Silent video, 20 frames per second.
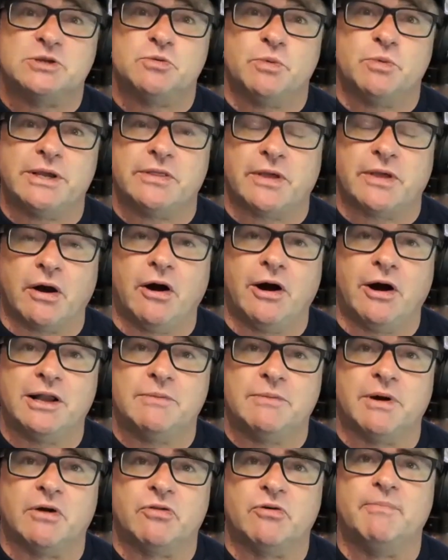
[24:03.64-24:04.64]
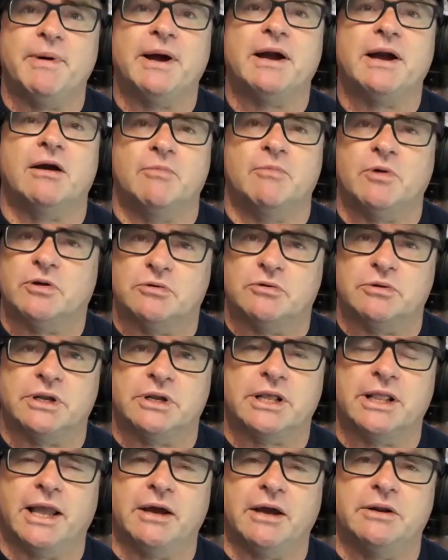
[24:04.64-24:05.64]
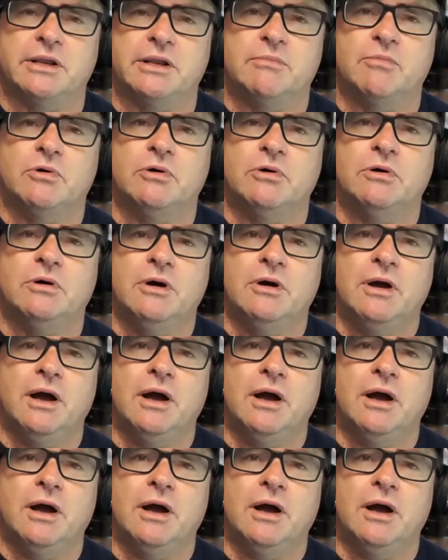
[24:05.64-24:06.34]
week they hired me, I thought, bugger, I'm not doing the clown anymore.